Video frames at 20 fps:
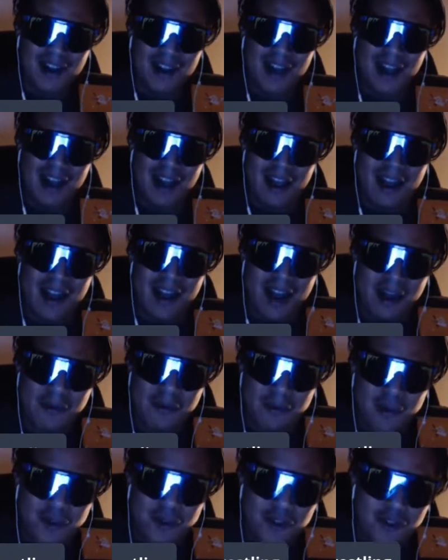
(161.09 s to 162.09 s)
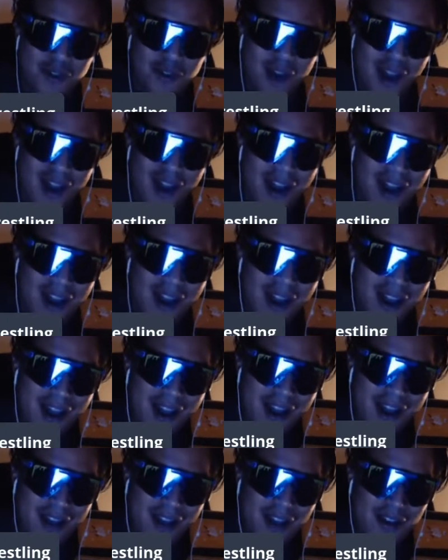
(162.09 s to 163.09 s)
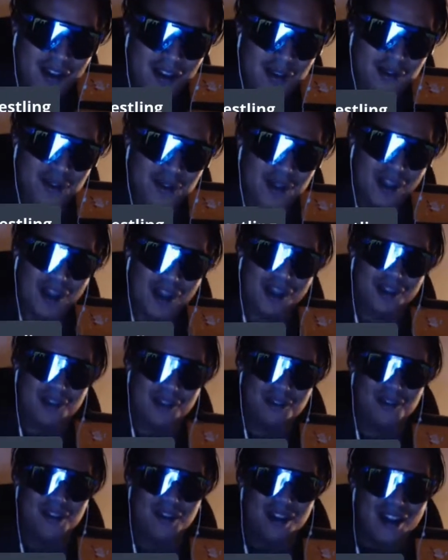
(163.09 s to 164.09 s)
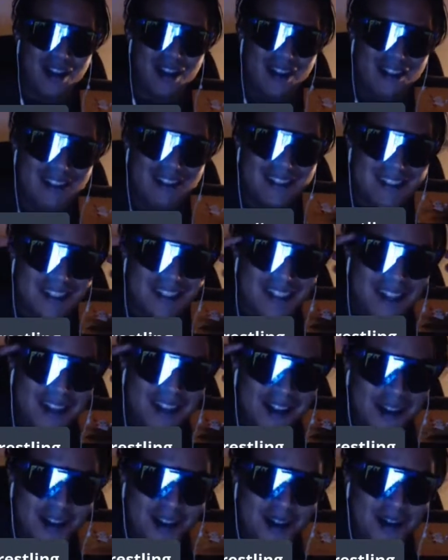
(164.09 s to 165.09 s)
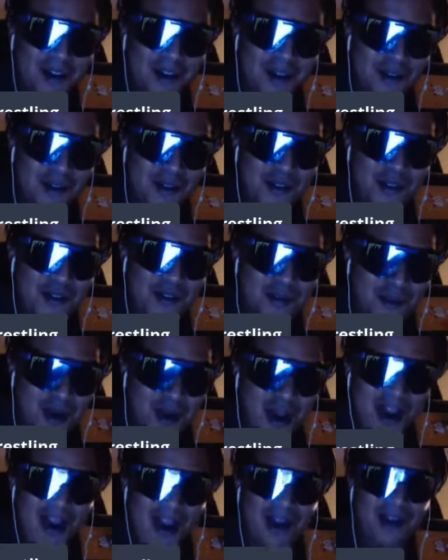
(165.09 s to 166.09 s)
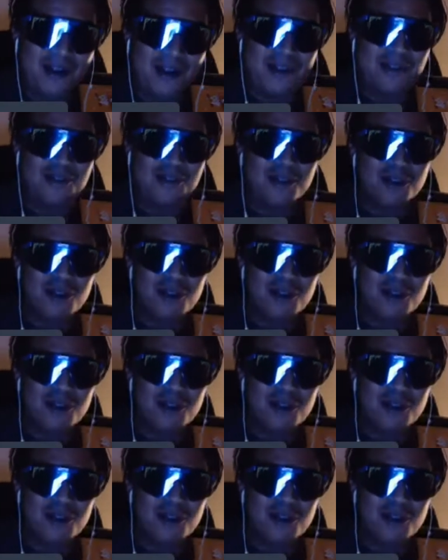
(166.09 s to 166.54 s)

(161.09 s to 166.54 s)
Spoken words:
And I will drag you down and sell you out.